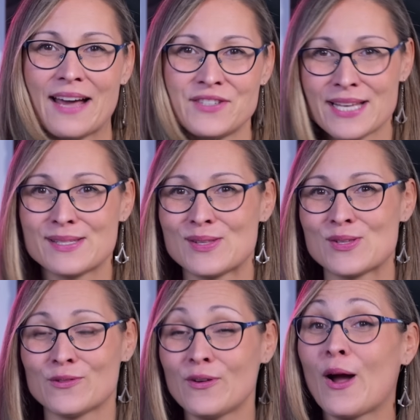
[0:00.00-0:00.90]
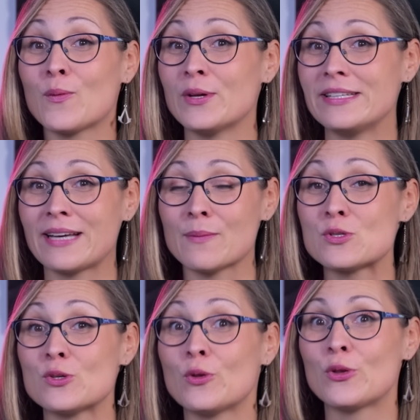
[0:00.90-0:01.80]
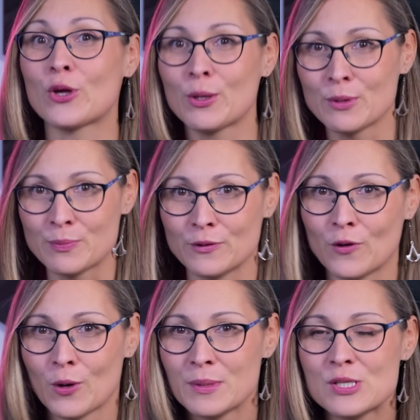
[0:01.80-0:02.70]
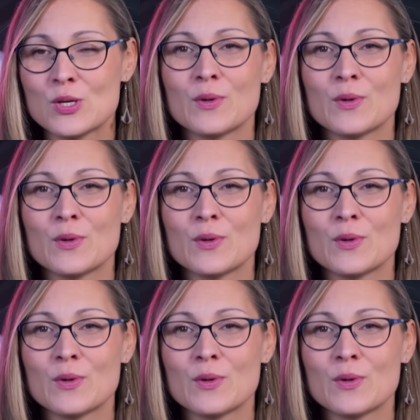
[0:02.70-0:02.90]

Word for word: I've tested so far when it comes to thermal performance.